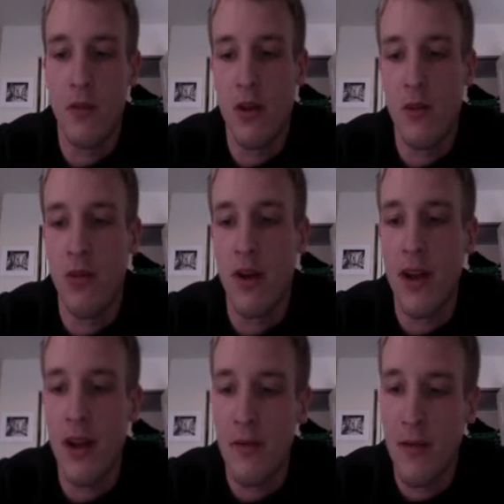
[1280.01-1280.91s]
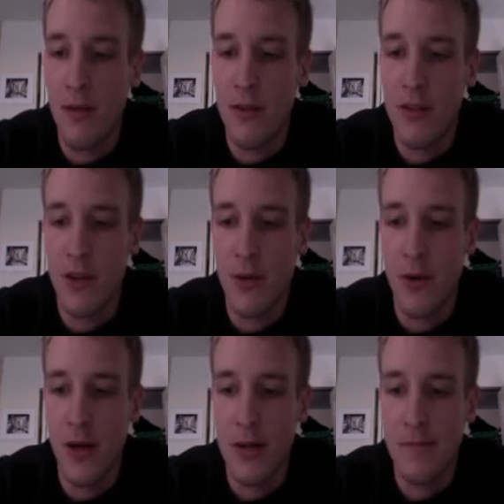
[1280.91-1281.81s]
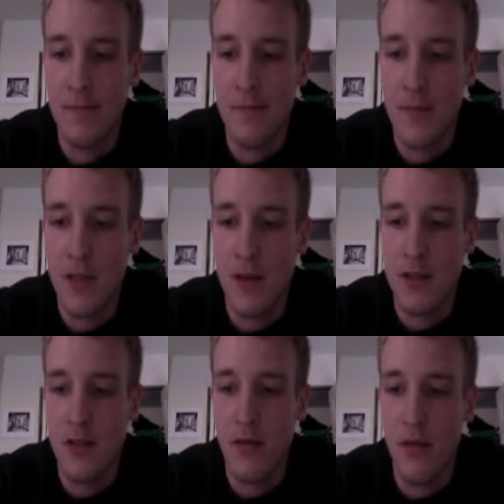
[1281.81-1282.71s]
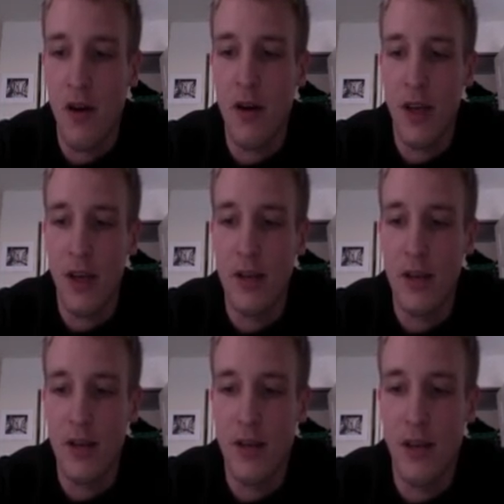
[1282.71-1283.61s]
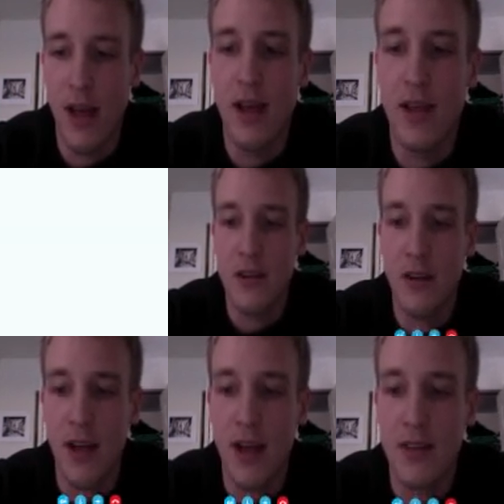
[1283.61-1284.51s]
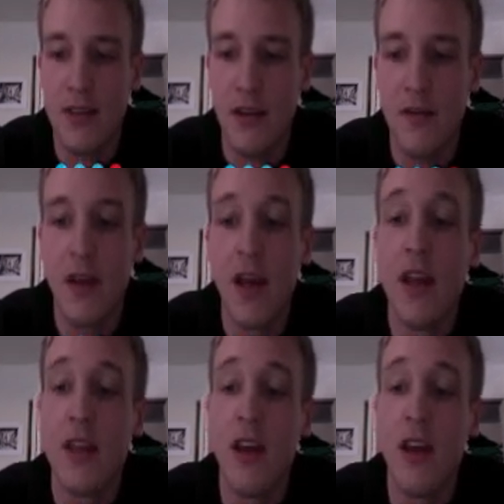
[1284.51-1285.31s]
your brain not feeling so foggy and headaches and all that kind of stuff. The